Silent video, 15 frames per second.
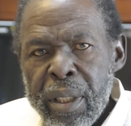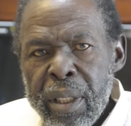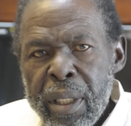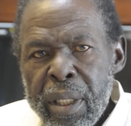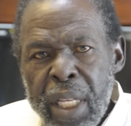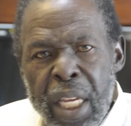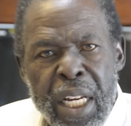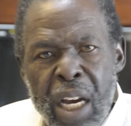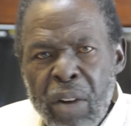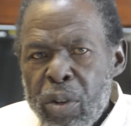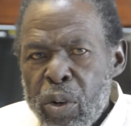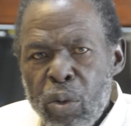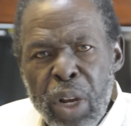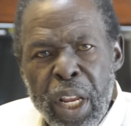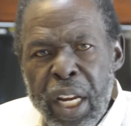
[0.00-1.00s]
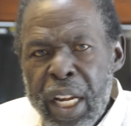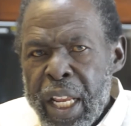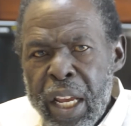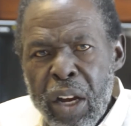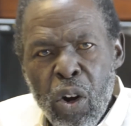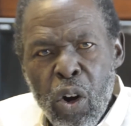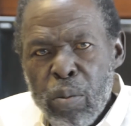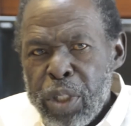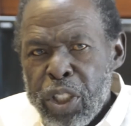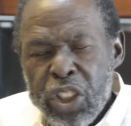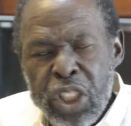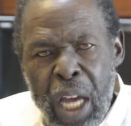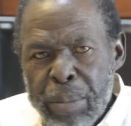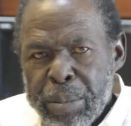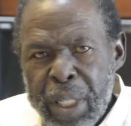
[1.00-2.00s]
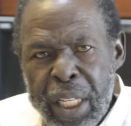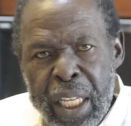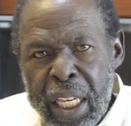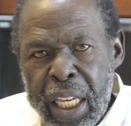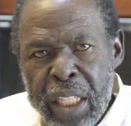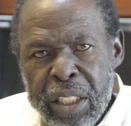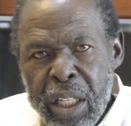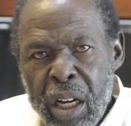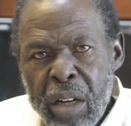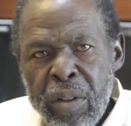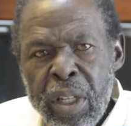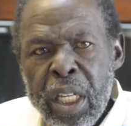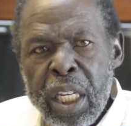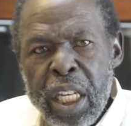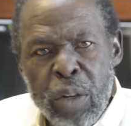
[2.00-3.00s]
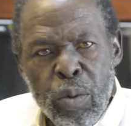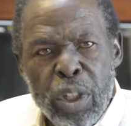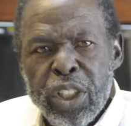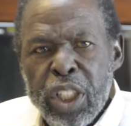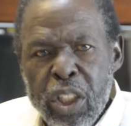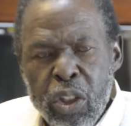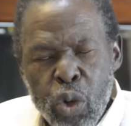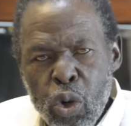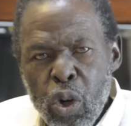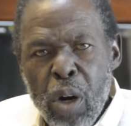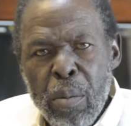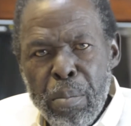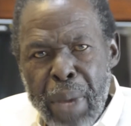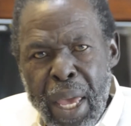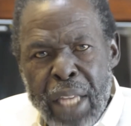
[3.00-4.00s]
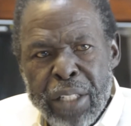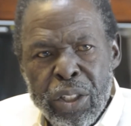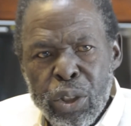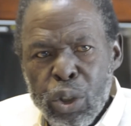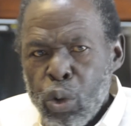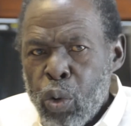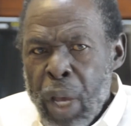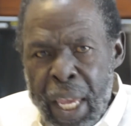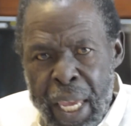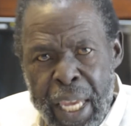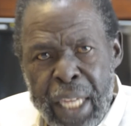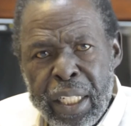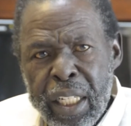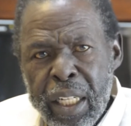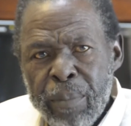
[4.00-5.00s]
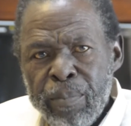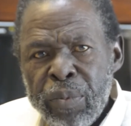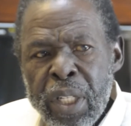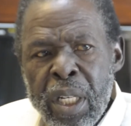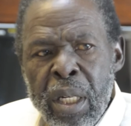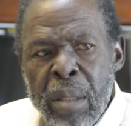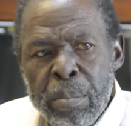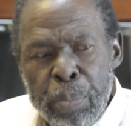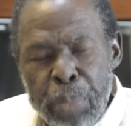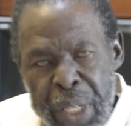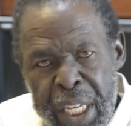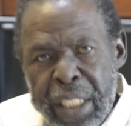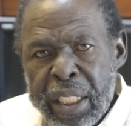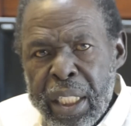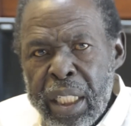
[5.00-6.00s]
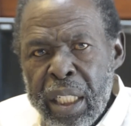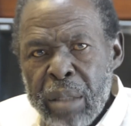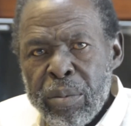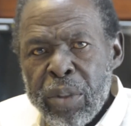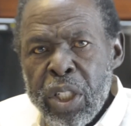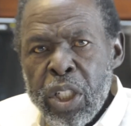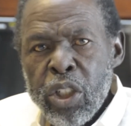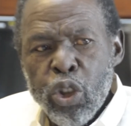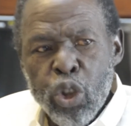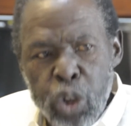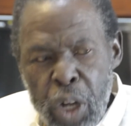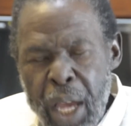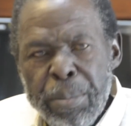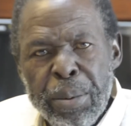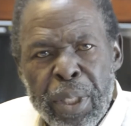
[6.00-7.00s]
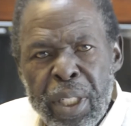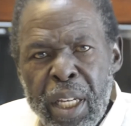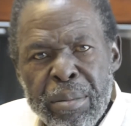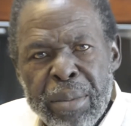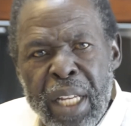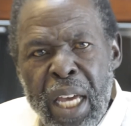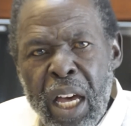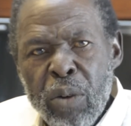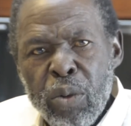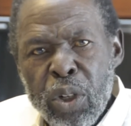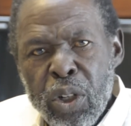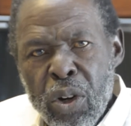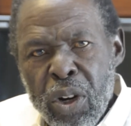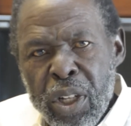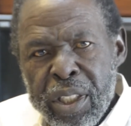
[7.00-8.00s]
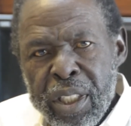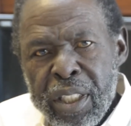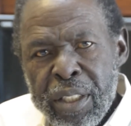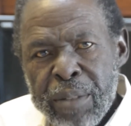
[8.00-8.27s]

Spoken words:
They never ran in their home and chopped their heads off. It was the cruel masters who hanged them, beat them, trampled them down with horses.